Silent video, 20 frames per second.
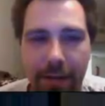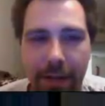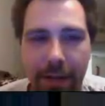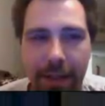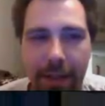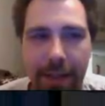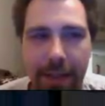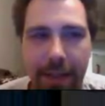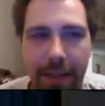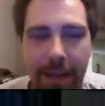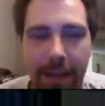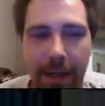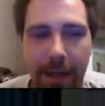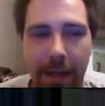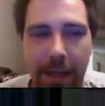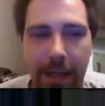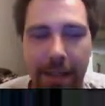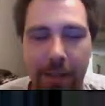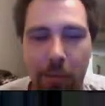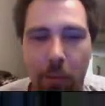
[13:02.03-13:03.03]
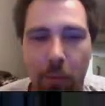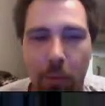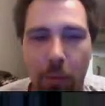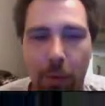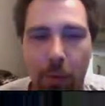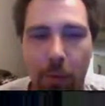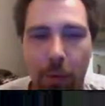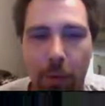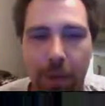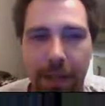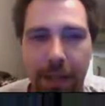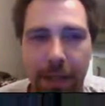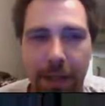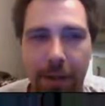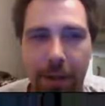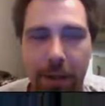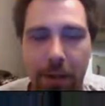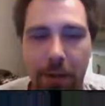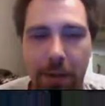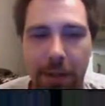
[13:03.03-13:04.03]
That's the ter That's the worst thing you
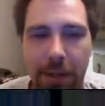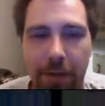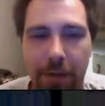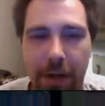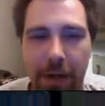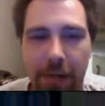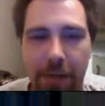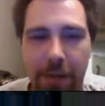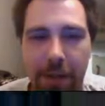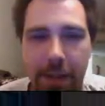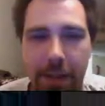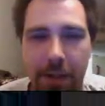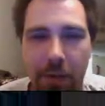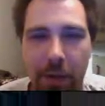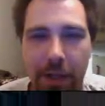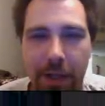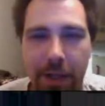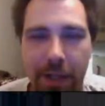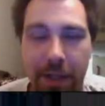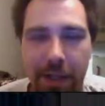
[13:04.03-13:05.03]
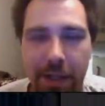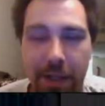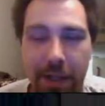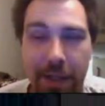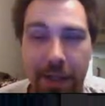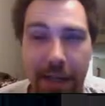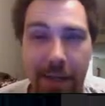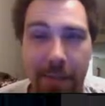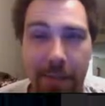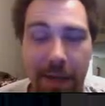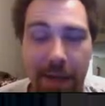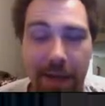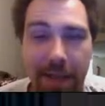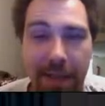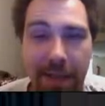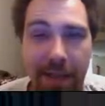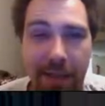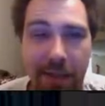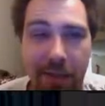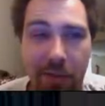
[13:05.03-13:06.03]
can do in a survival situation is not pay
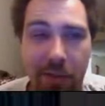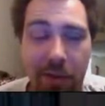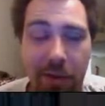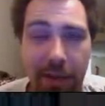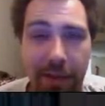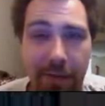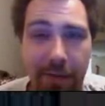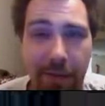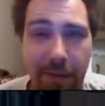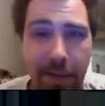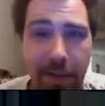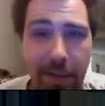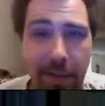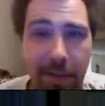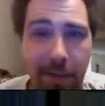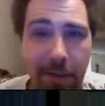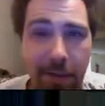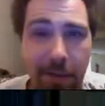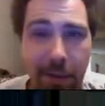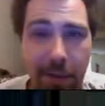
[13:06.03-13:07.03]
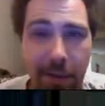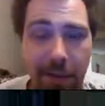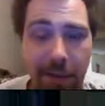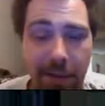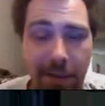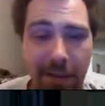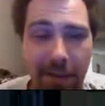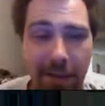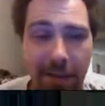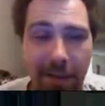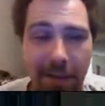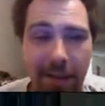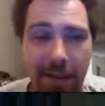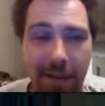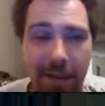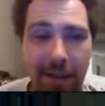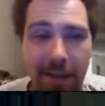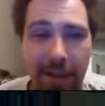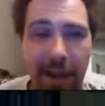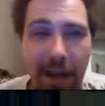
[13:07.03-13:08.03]
attention to whether or not it's fucking snowing.
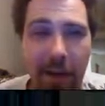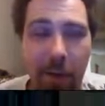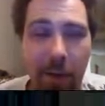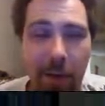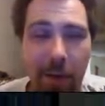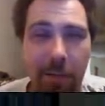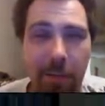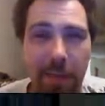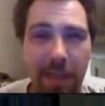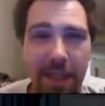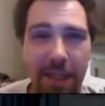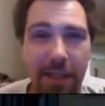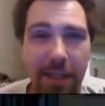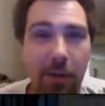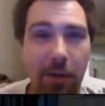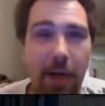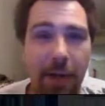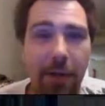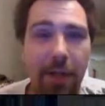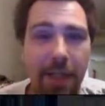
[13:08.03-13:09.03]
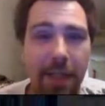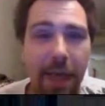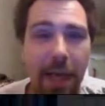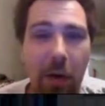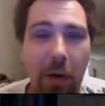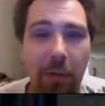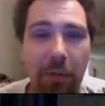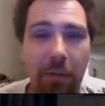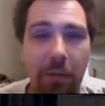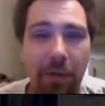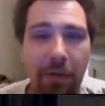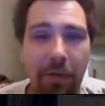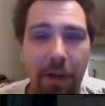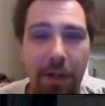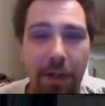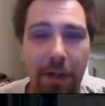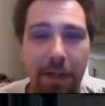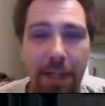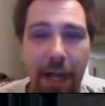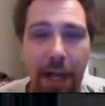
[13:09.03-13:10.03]
How do I miss that? okay, you can tell I'm from the
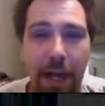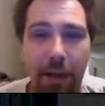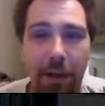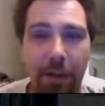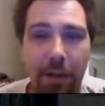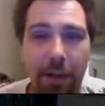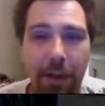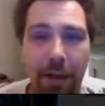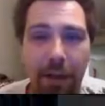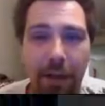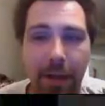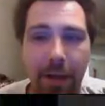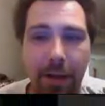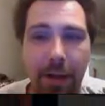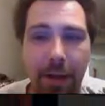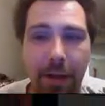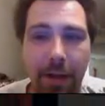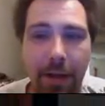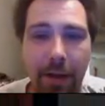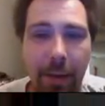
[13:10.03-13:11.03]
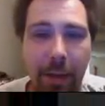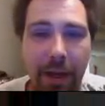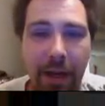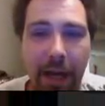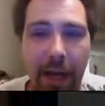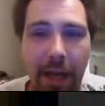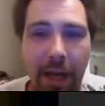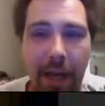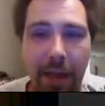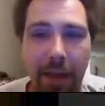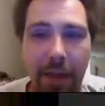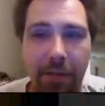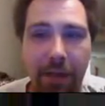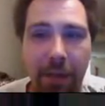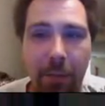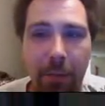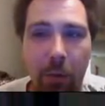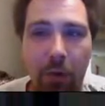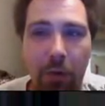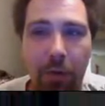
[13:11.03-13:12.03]
fucking south. I mean, I lived up
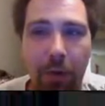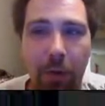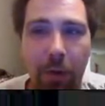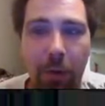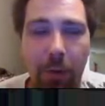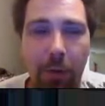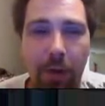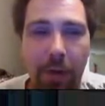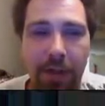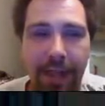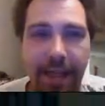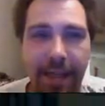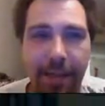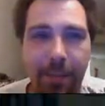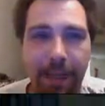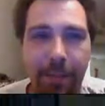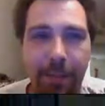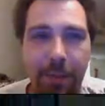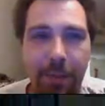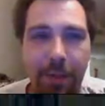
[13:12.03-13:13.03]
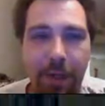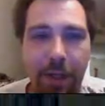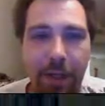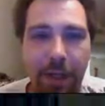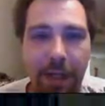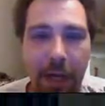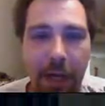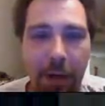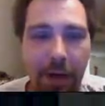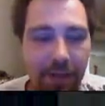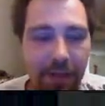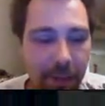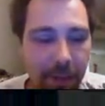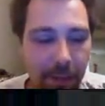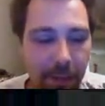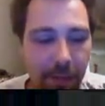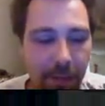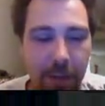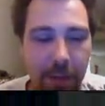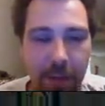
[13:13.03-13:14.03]
north for a little bit when I was a kid, but you can tell I've spent
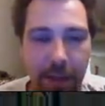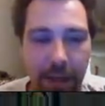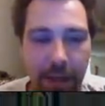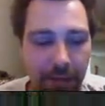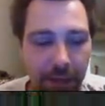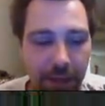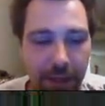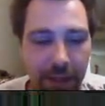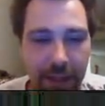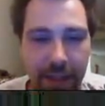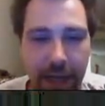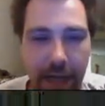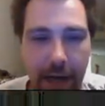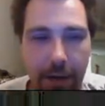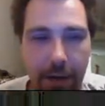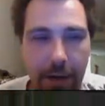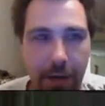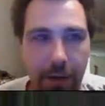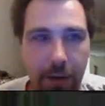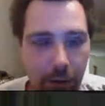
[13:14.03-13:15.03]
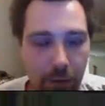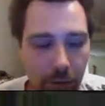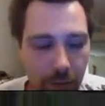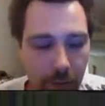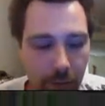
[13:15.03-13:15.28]
most of my life in the south. Ooh.